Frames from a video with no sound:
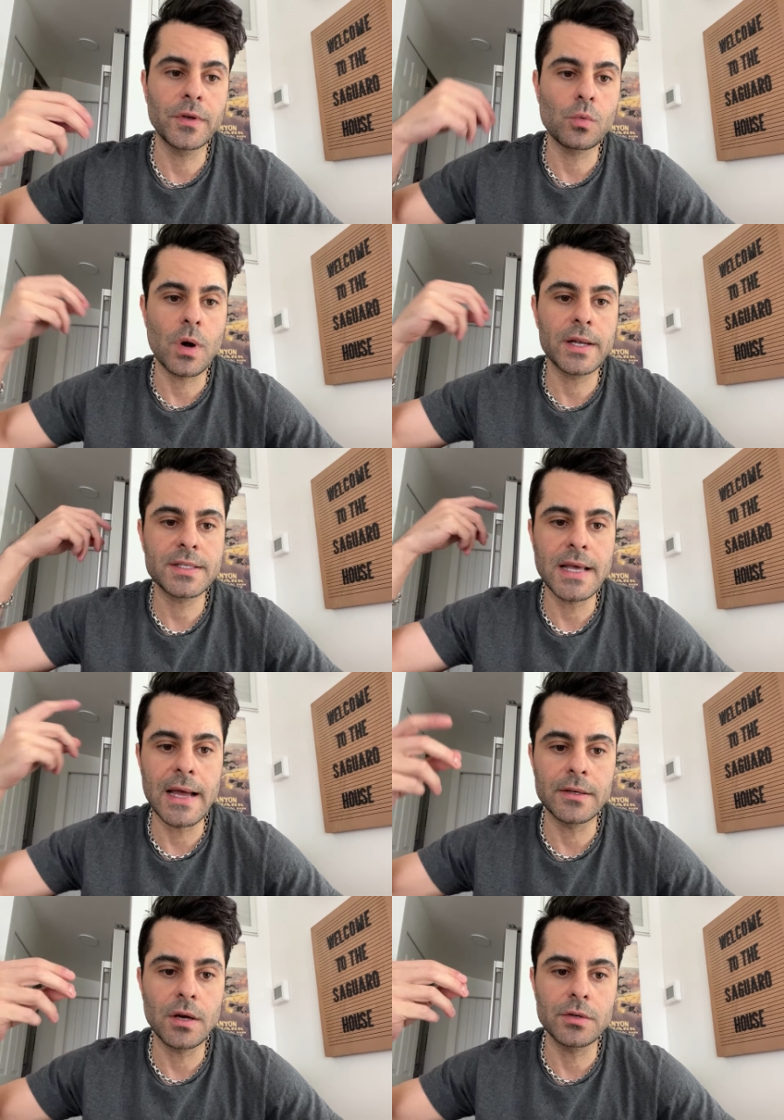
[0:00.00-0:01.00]
It wants
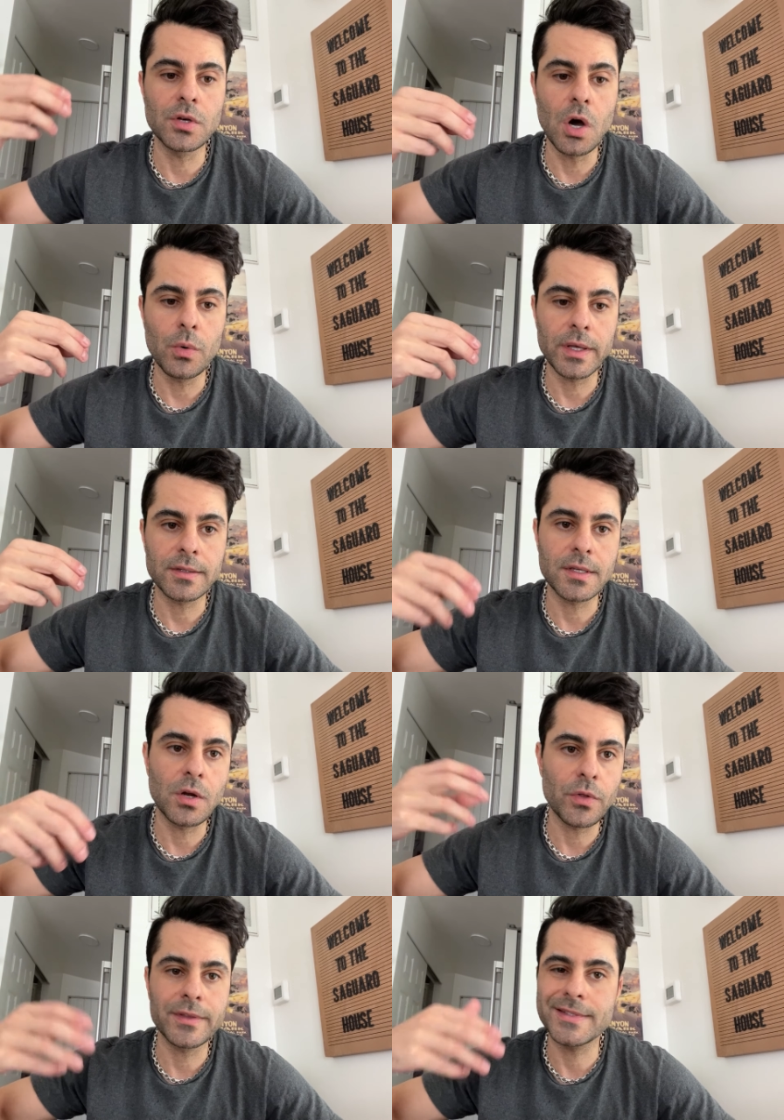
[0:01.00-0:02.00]
that knowing to
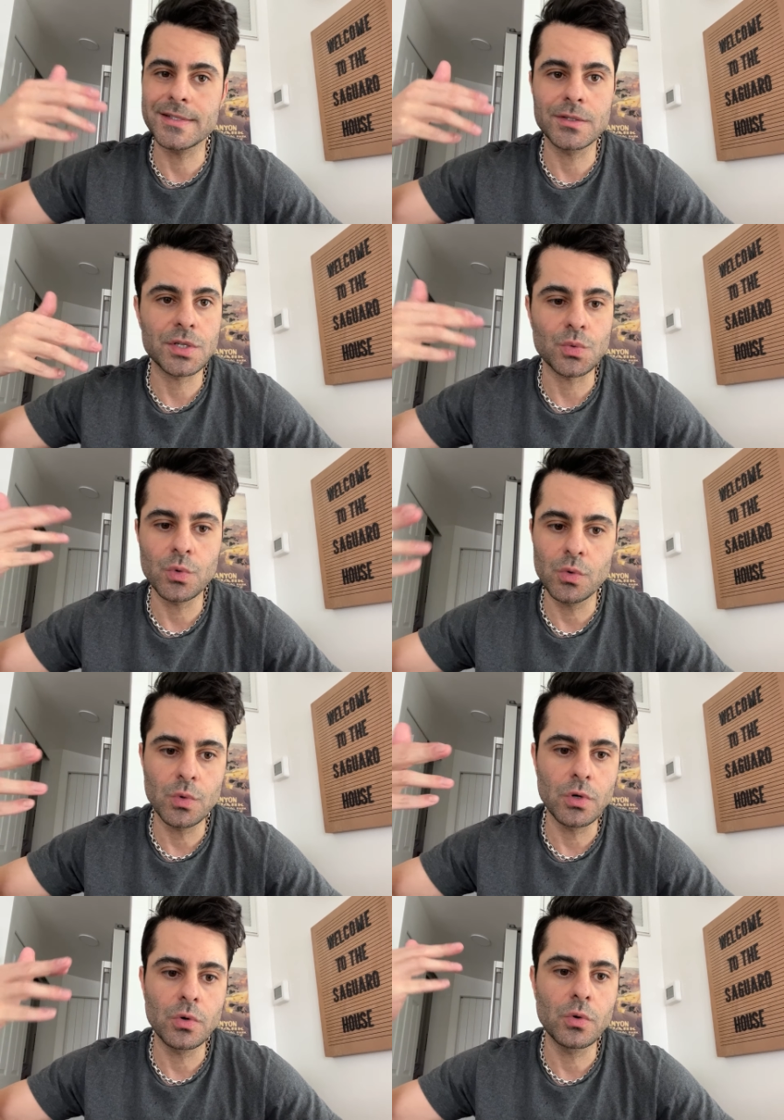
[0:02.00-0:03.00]
know that this isn't just woo
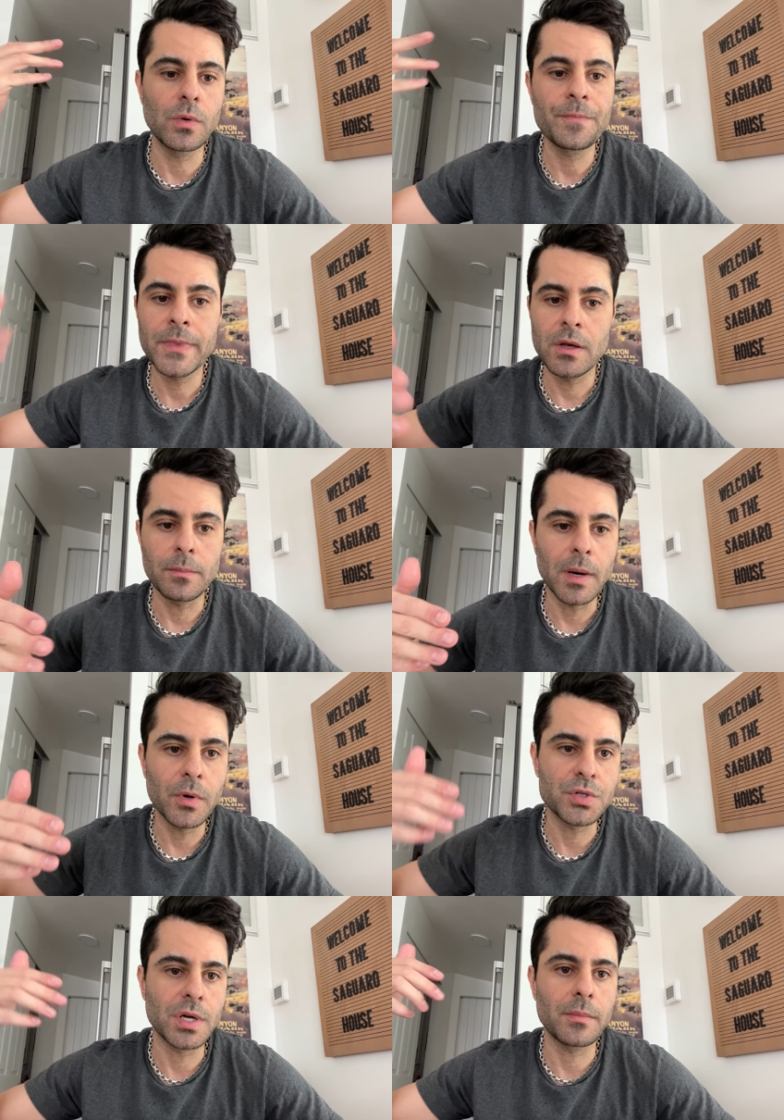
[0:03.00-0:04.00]
woo
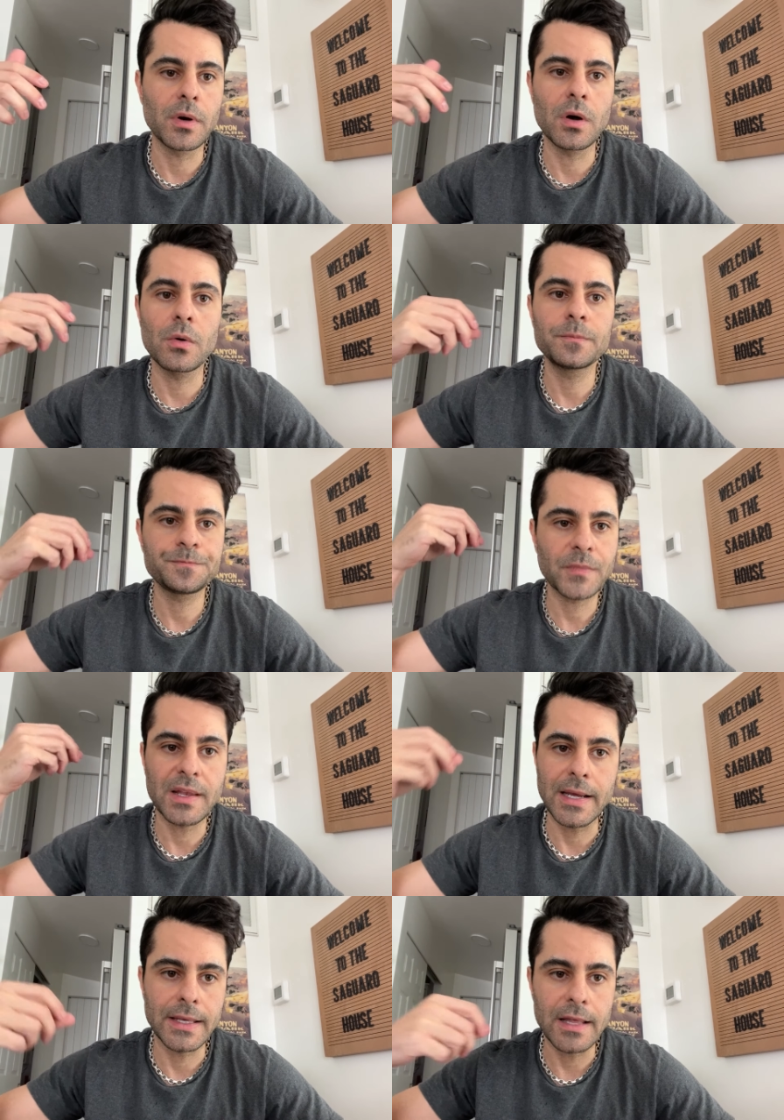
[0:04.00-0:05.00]
mumbo jumbo,
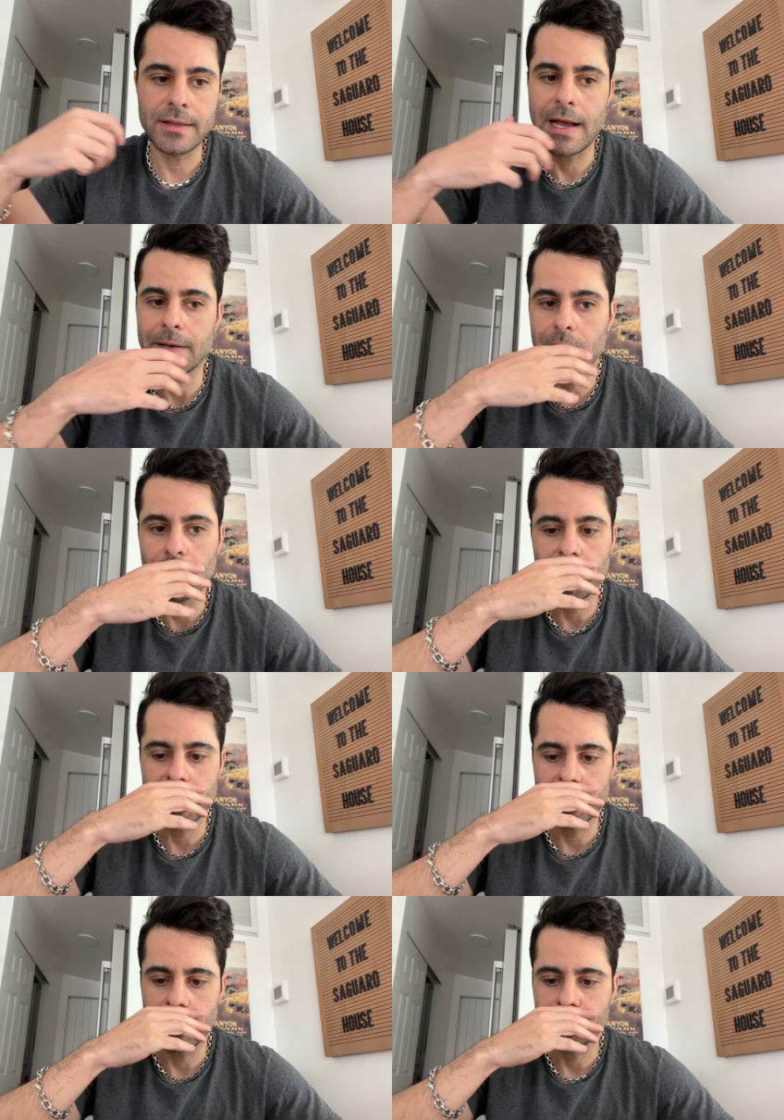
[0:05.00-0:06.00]
and I get that
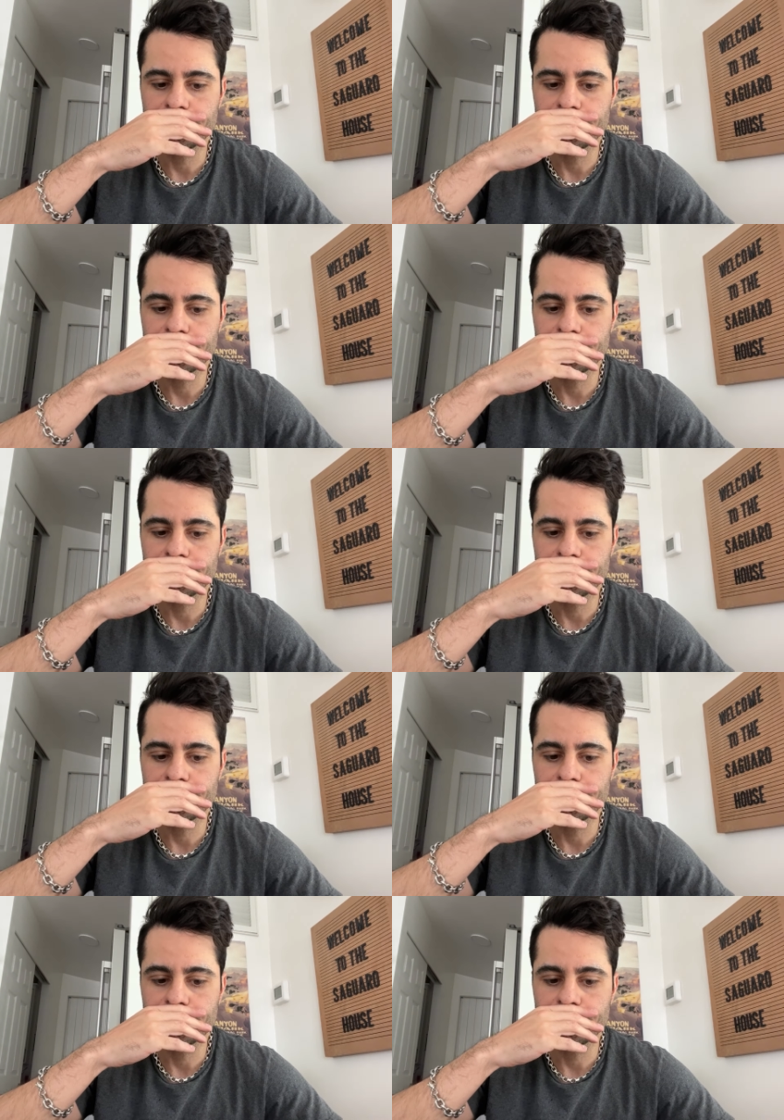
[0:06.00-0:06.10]
completely